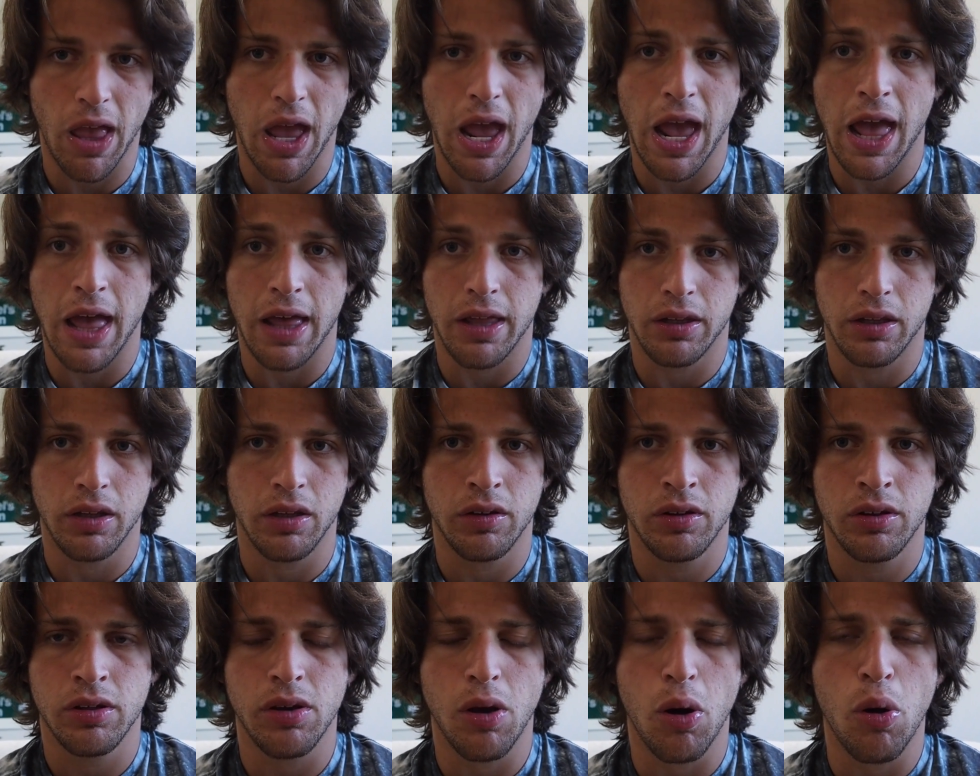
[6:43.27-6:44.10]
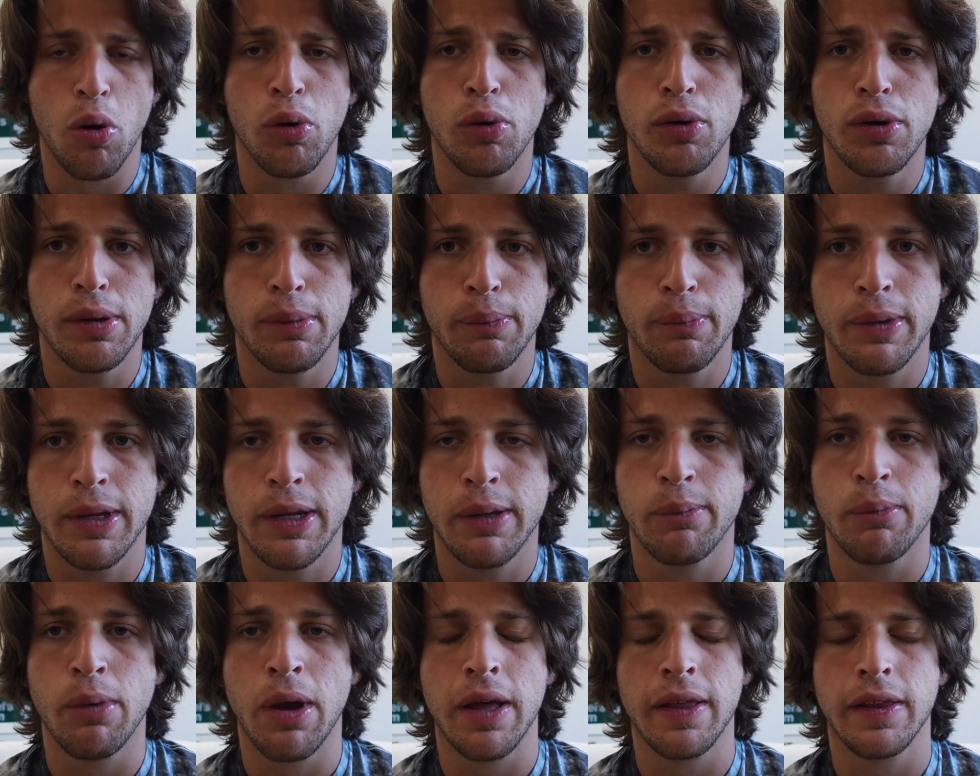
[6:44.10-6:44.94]
And it's only
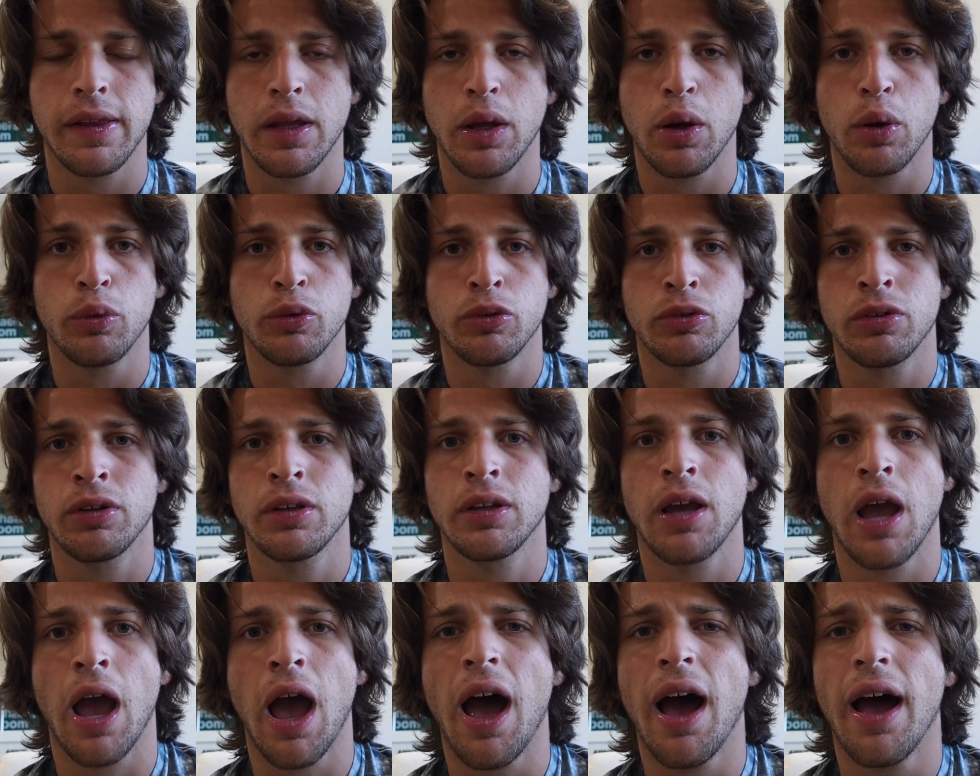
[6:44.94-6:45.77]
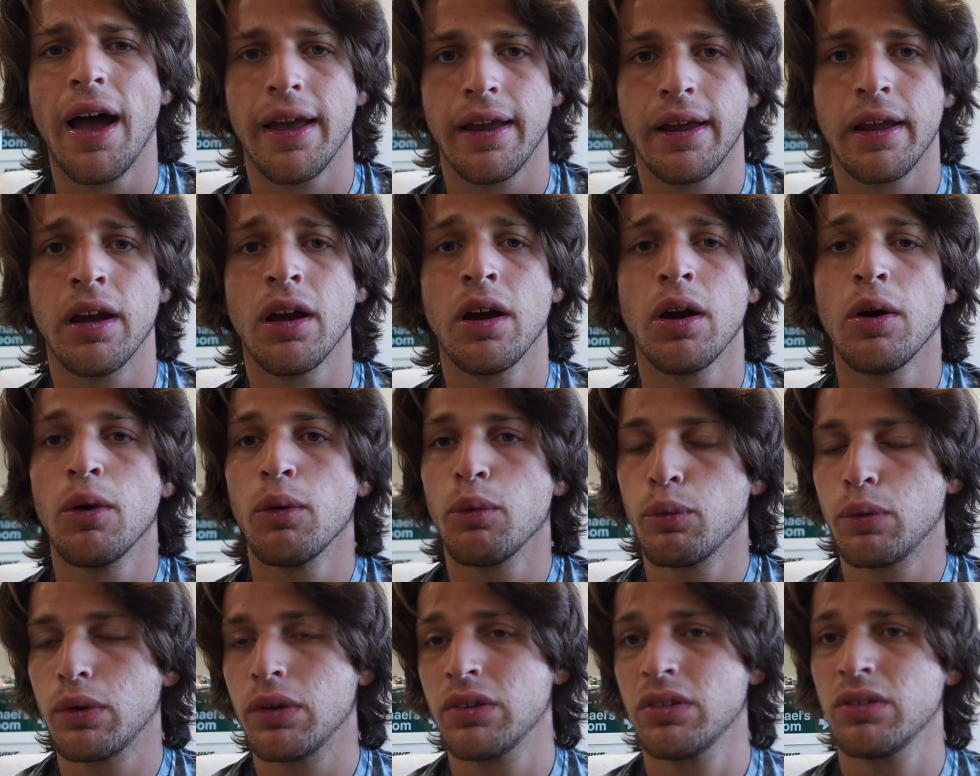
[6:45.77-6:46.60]
beat by the OG High,
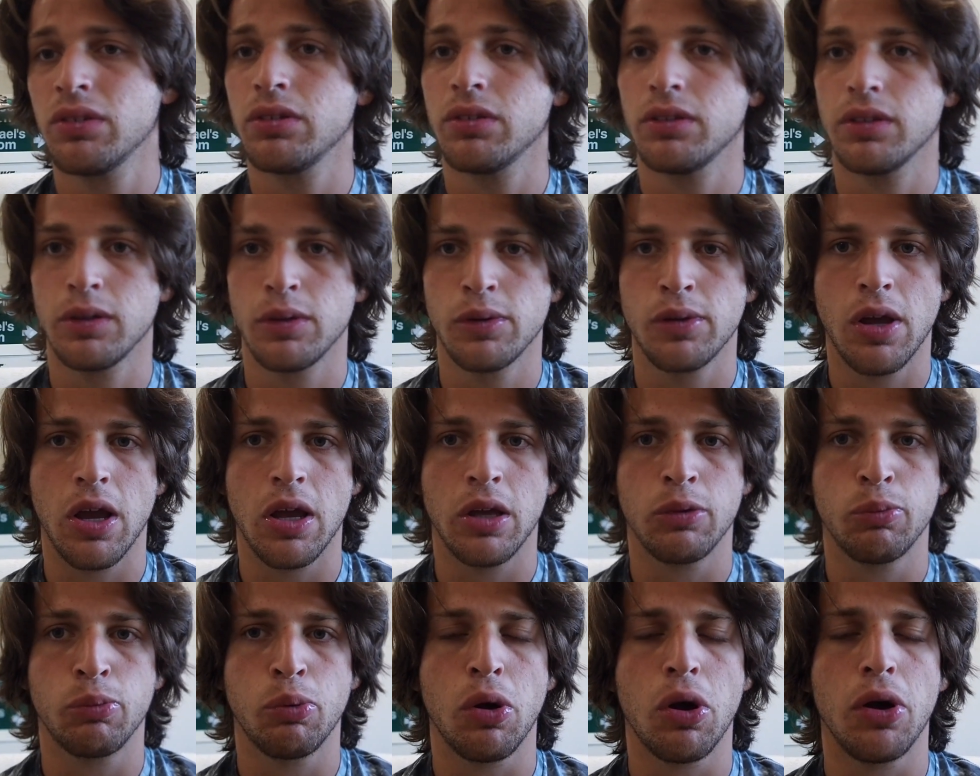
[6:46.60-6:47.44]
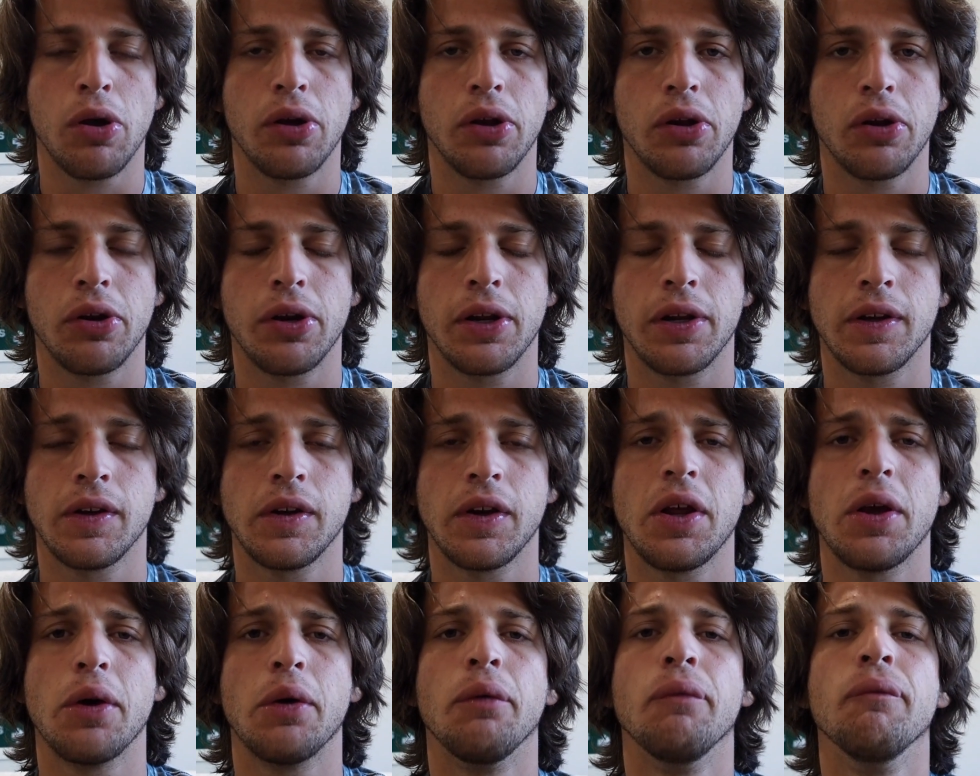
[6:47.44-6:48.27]
which you guys probably already
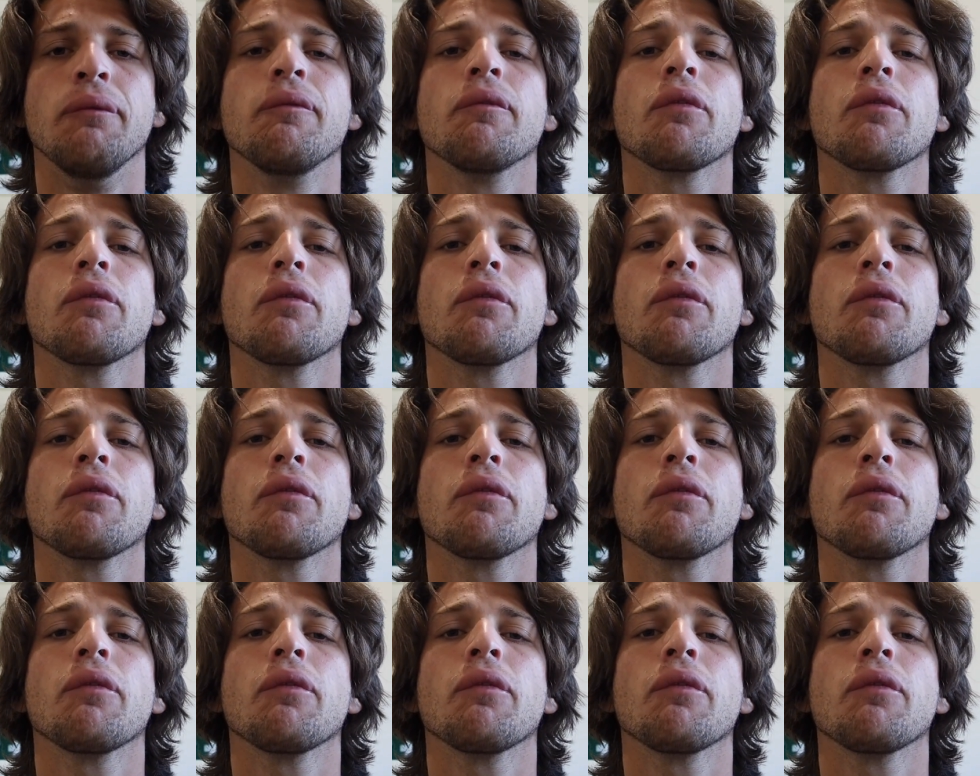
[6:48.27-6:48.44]
knew.